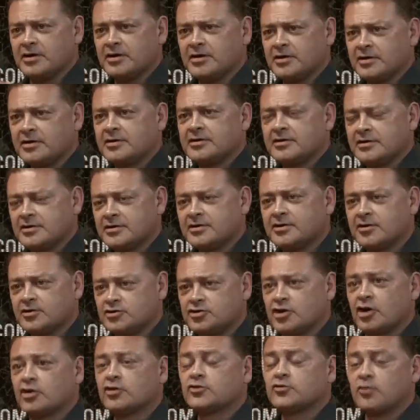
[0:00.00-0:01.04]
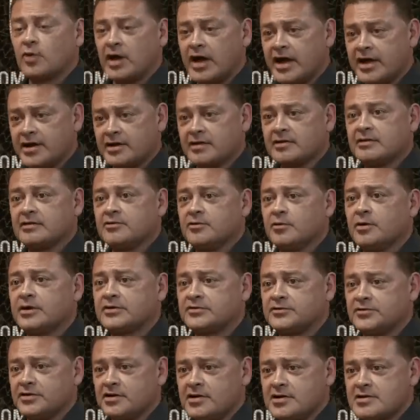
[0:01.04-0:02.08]
White. Charles White,
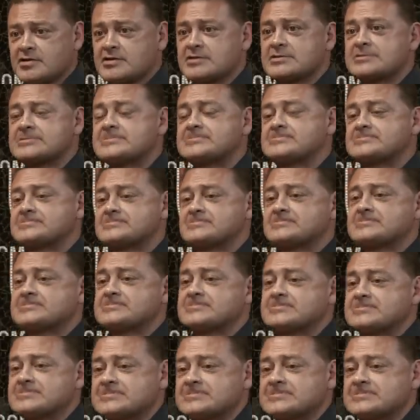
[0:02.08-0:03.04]
USC. And